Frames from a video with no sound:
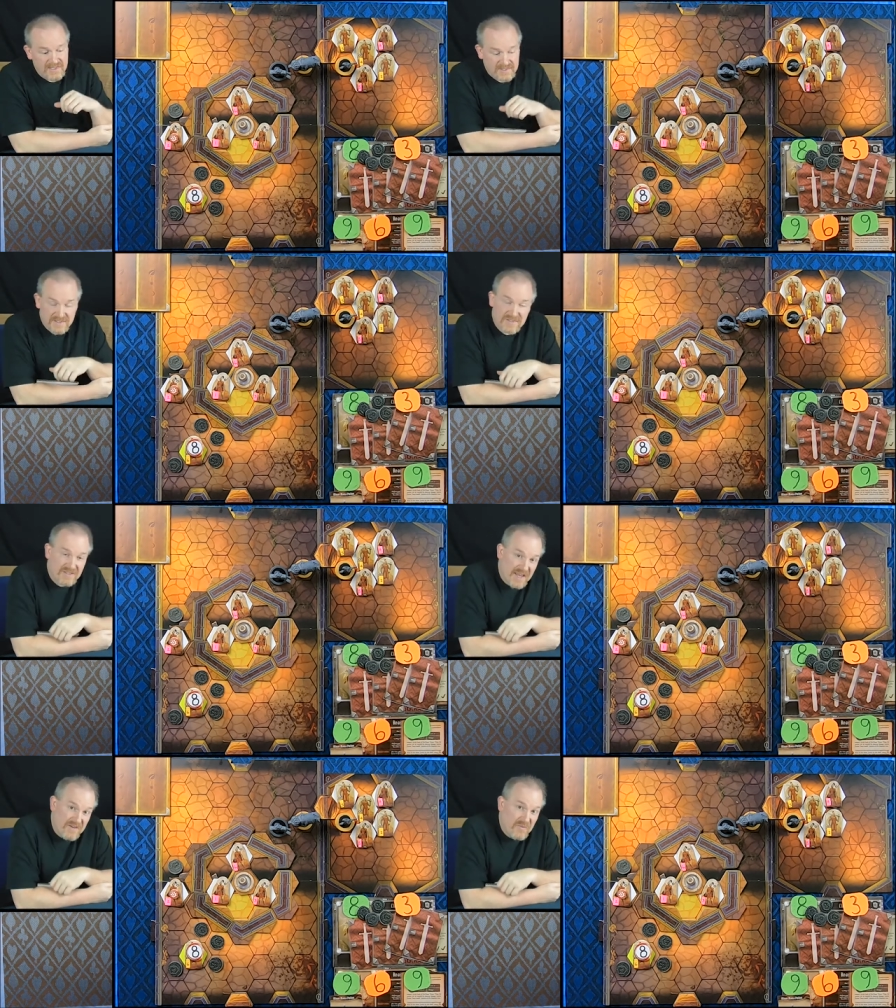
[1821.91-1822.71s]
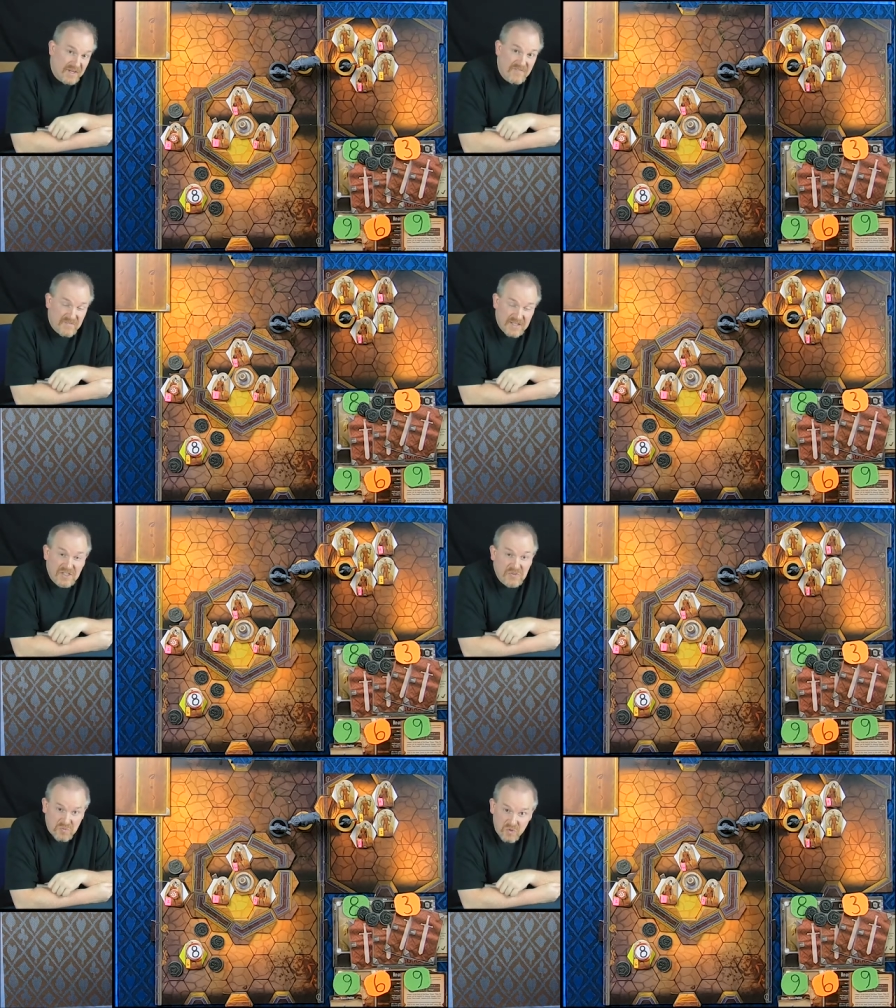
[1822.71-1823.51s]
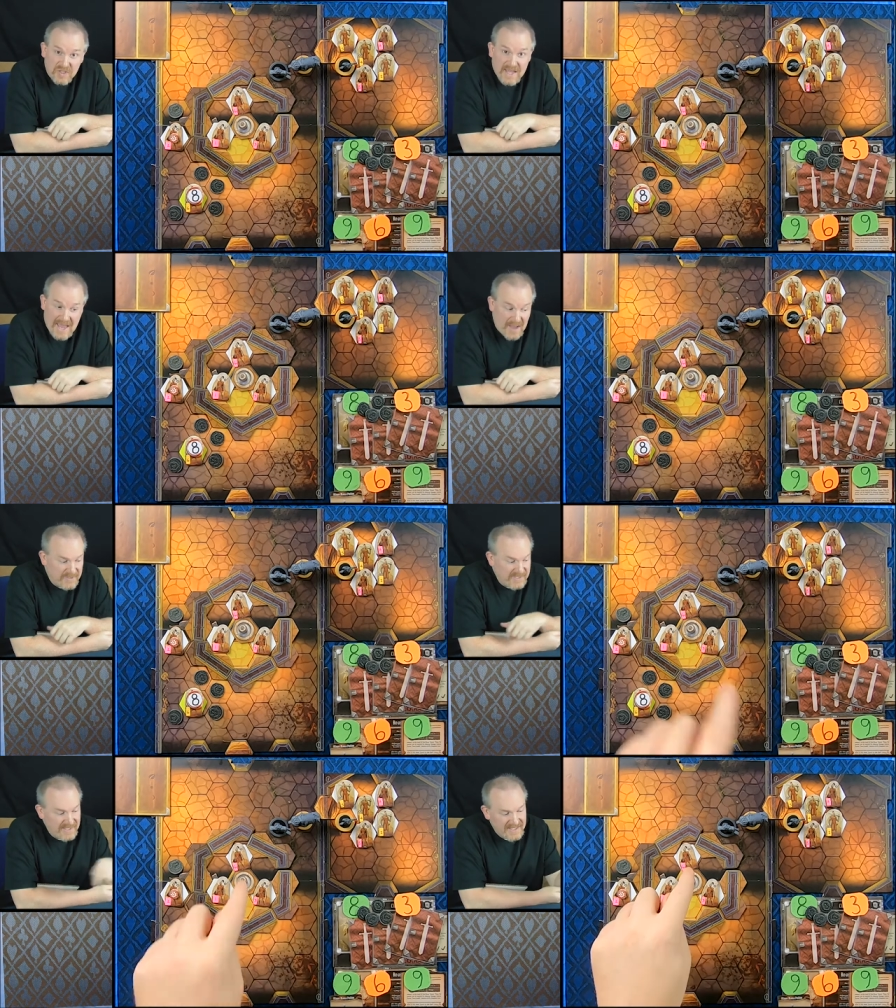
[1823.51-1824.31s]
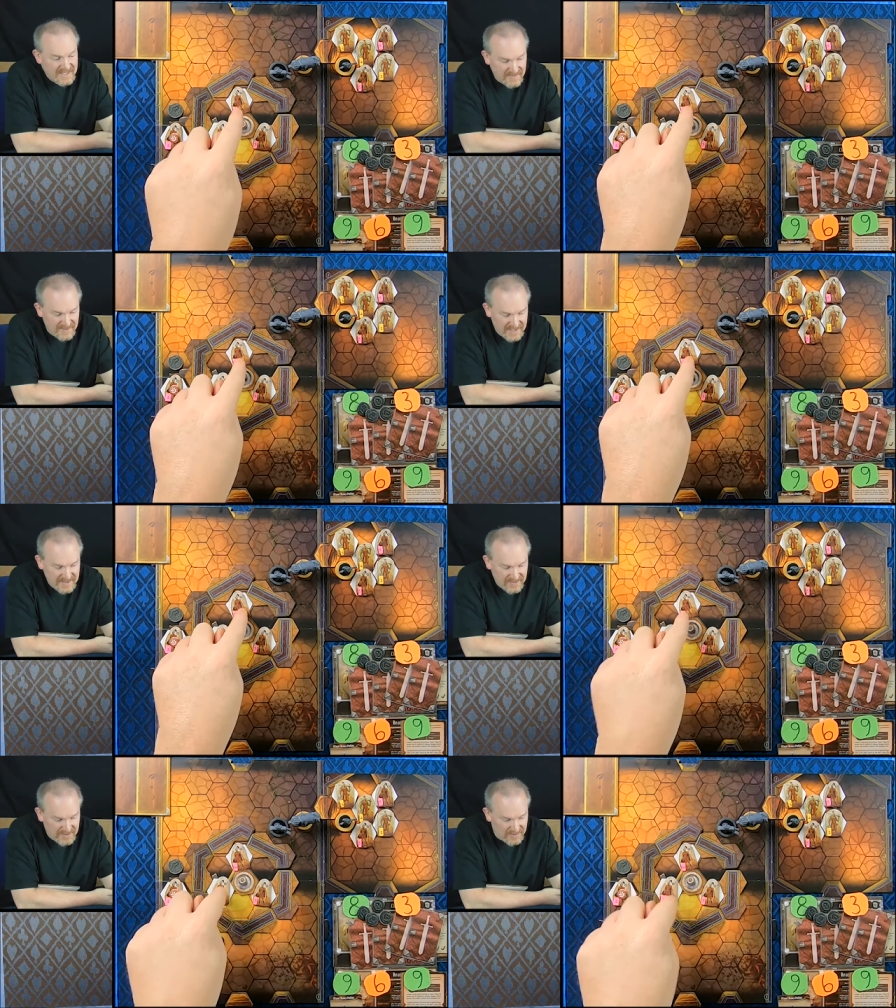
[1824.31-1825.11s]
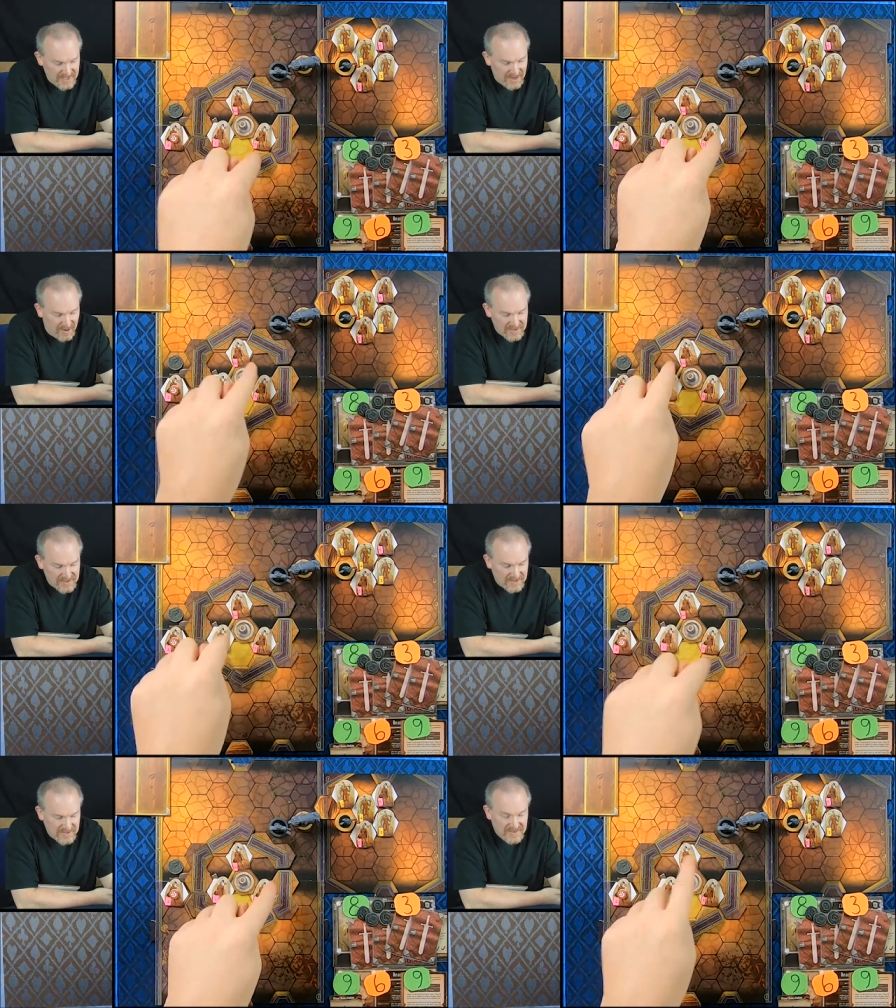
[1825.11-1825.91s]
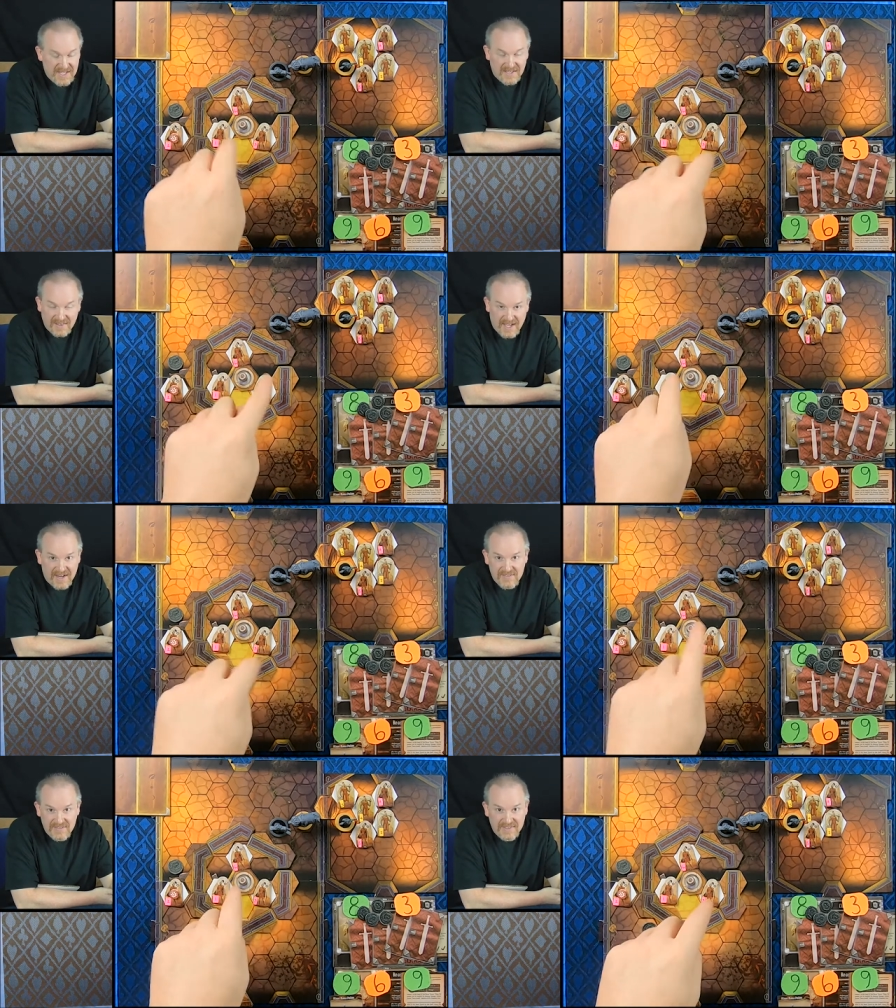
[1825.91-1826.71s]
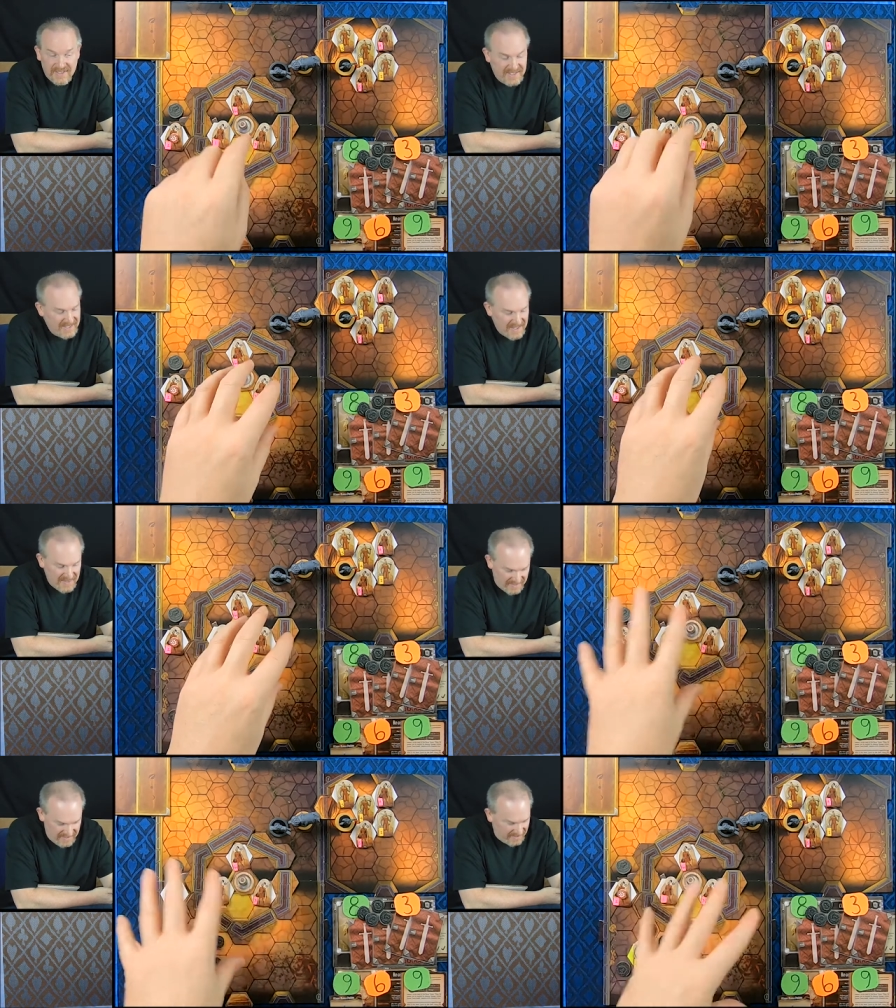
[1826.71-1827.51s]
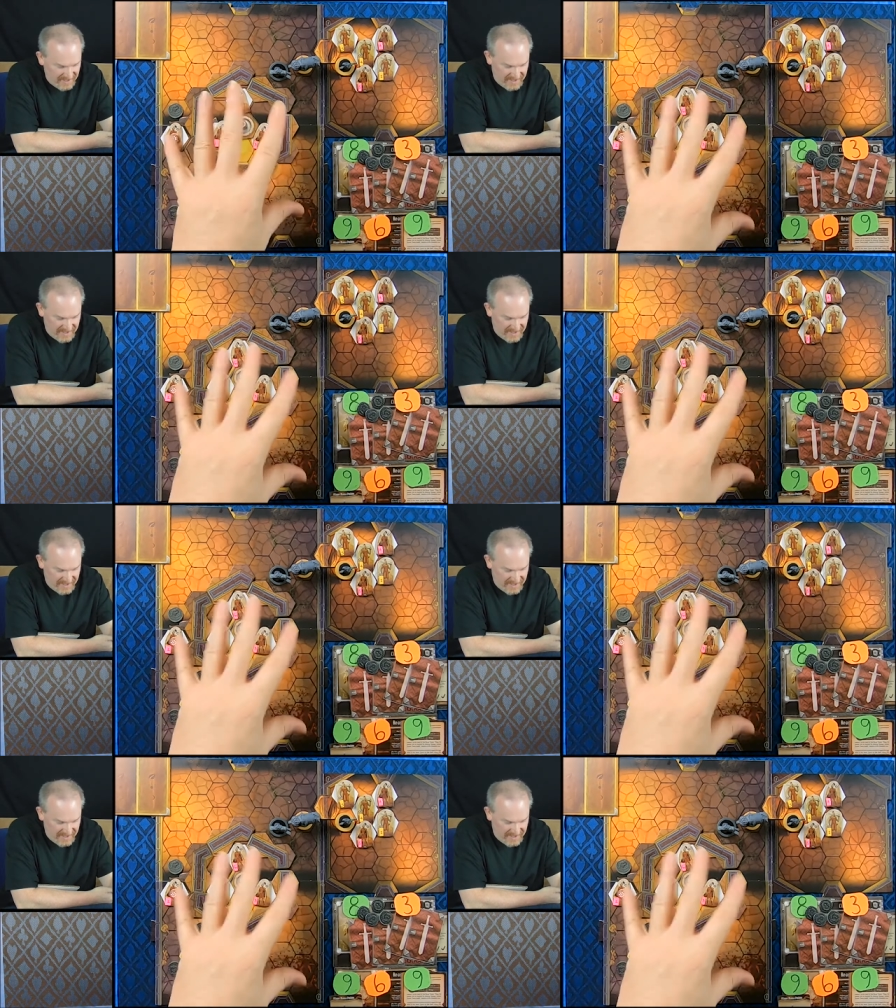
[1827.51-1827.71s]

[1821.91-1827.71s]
This is kind of what I figured would happen if these three archers stay alive. They're